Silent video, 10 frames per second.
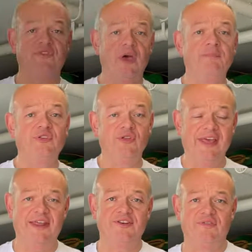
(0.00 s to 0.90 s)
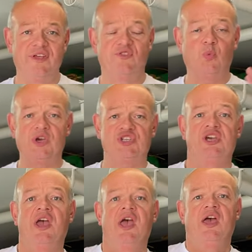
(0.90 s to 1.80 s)
come to the end of this Wish
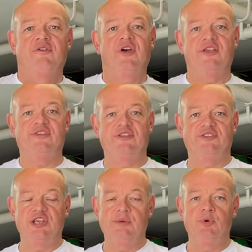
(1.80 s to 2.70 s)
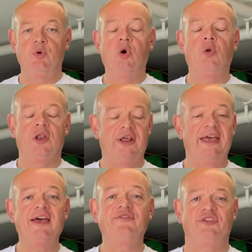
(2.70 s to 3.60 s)
versus Temu haul, and I
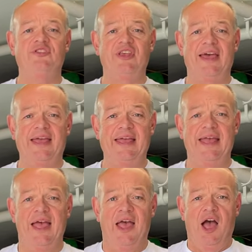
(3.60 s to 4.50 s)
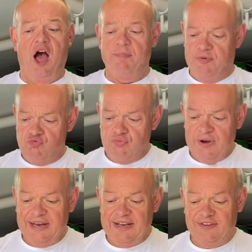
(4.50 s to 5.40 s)
have to say, I've been
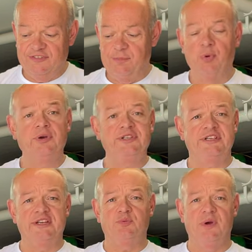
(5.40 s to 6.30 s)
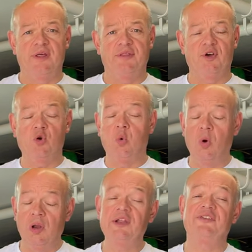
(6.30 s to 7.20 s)
really disappointed with the
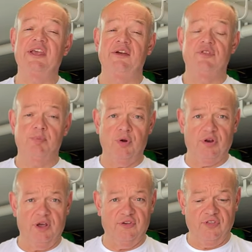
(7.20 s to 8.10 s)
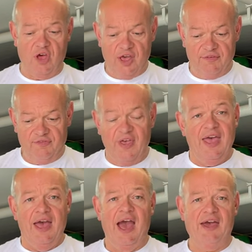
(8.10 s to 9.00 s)
quality of the products that I've
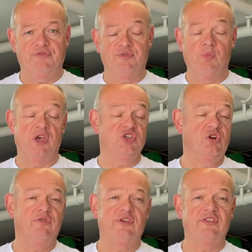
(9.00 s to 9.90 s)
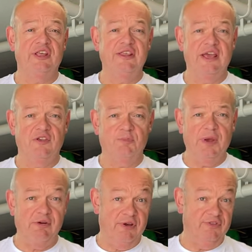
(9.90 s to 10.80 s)
had from Wish and obviously the
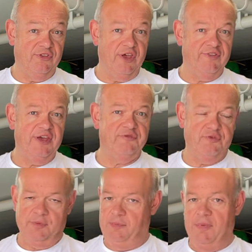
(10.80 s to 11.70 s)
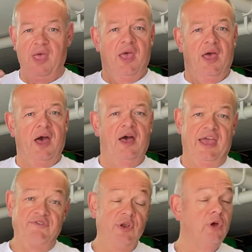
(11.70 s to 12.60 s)
experience I've had from them. Uh,
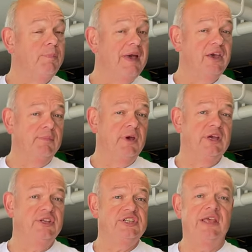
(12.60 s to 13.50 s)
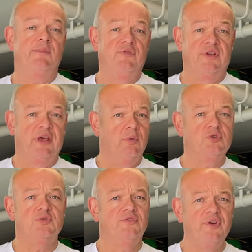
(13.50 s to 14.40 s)
if you look back at my Temu video,
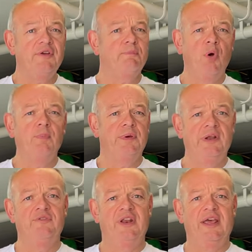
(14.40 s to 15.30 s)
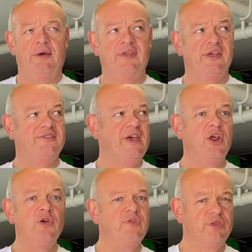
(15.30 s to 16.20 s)
which was a very popular video, I think it's had
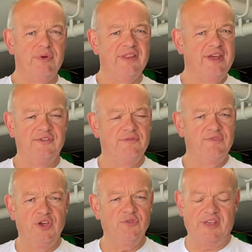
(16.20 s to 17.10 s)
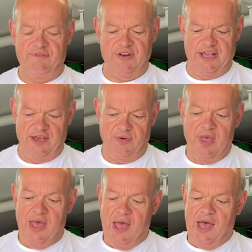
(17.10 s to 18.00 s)
over 3,000 views that video,
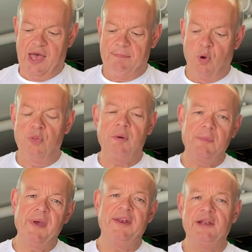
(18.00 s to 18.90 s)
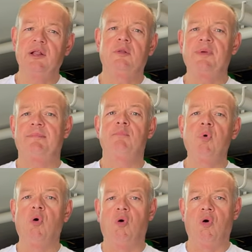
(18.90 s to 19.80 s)
um, although I paid a little bit
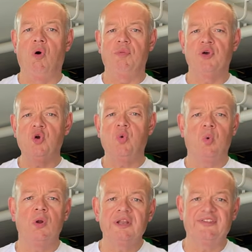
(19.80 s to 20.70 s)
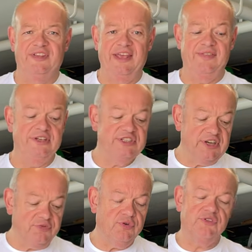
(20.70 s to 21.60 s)
more, the quality and the
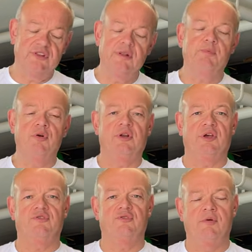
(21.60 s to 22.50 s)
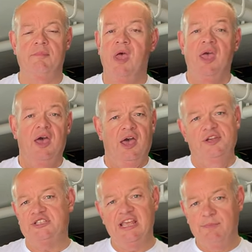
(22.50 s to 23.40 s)
difference in the products from uh,
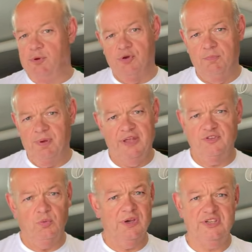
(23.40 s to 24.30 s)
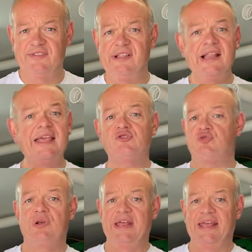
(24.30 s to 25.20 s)
Temu compared to Wish is
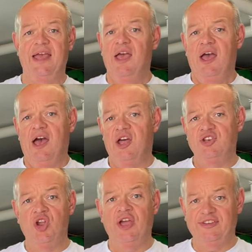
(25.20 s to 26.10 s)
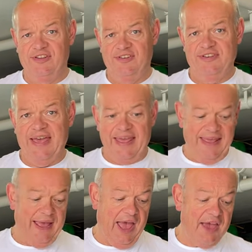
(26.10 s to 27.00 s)
literally uh, night and
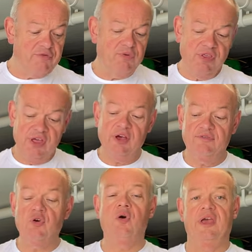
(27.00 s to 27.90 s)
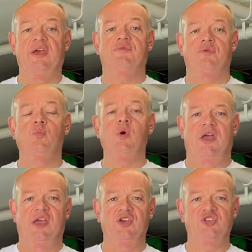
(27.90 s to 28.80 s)
day. Everything I've got here from
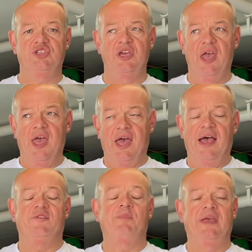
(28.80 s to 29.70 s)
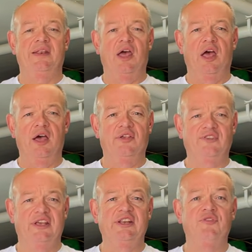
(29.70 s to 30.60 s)
Wish has been uh, a
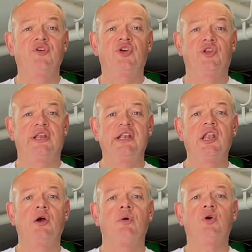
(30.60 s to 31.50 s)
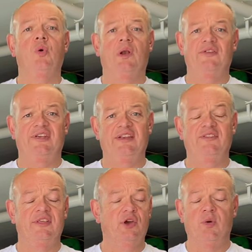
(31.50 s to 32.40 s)
significantly lower quality
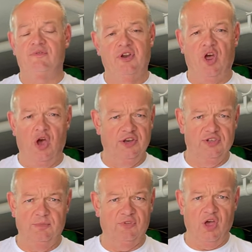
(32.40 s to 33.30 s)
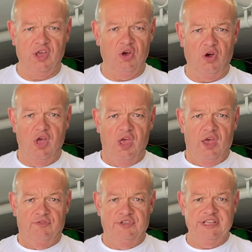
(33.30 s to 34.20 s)
to the equivalent items that I got
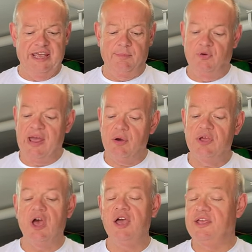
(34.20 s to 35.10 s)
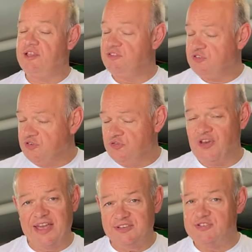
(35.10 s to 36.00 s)
for Temu. Now, I, it's
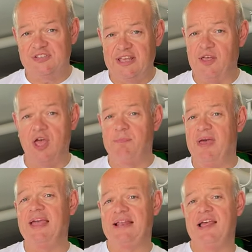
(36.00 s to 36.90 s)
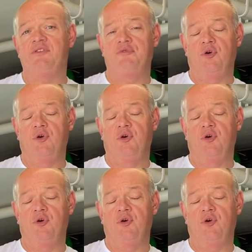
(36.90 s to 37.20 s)
fair to say that I paid less for